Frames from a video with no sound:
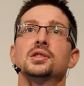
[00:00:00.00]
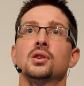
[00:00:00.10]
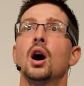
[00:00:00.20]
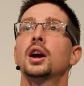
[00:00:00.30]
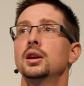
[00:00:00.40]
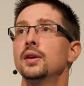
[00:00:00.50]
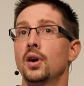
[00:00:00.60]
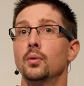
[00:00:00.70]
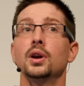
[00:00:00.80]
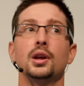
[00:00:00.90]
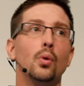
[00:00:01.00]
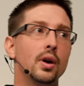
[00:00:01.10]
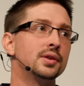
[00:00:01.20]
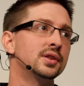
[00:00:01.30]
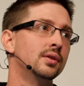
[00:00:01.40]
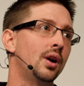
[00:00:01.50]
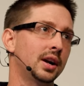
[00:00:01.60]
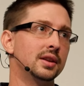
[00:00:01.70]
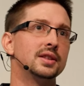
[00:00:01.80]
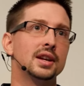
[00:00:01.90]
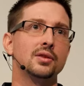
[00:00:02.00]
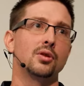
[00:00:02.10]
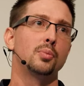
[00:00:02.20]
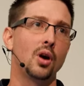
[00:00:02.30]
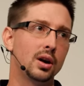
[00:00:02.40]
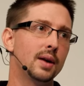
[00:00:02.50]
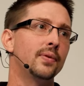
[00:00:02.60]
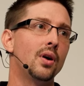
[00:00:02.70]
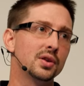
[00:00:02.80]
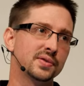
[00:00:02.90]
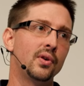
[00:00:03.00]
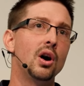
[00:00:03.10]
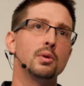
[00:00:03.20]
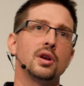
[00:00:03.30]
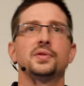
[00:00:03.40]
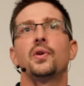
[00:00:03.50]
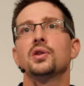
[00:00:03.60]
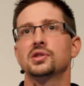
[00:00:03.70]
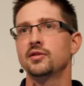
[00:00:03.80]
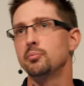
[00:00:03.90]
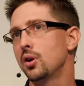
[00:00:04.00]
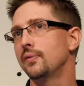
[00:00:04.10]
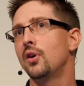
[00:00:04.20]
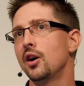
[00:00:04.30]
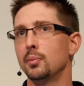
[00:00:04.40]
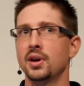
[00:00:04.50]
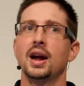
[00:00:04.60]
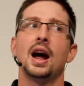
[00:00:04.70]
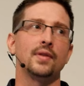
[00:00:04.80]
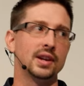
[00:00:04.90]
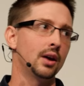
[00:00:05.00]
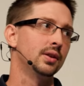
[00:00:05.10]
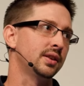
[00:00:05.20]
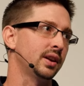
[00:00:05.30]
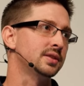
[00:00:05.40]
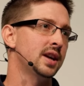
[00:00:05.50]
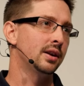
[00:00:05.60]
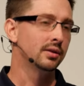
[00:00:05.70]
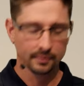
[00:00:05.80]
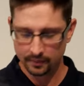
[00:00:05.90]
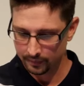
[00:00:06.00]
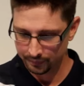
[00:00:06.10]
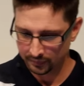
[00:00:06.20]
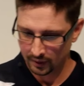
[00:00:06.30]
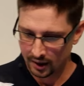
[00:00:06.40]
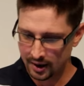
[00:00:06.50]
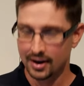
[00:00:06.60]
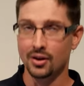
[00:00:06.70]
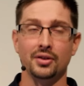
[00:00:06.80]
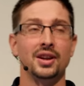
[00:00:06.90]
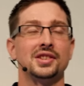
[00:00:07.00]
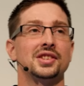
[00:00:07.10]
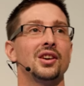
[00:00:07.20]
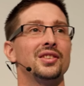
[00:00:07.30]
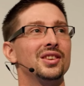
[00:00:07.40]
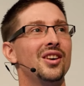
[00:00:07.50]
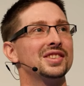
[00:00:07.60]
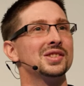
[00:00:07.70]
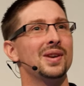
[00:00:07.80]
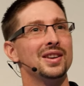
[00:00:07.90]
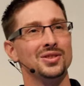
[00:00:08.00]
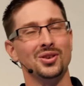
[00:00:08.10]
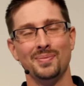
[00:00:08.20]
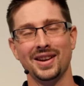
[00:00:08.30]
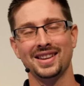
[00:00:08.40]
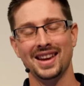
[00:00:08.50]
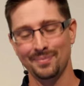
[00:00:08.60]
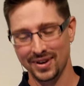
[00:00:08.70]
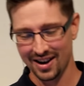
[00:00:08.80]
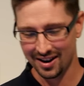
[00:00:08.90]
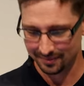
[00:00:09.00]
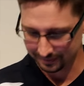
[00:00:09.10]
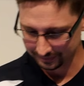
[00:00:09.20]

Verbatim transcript: So I could, if I really wanted to, I can dig through program files, find where those files live, modify them without having to go into the container. Not necessarily the nicest way to do it, but it can be done.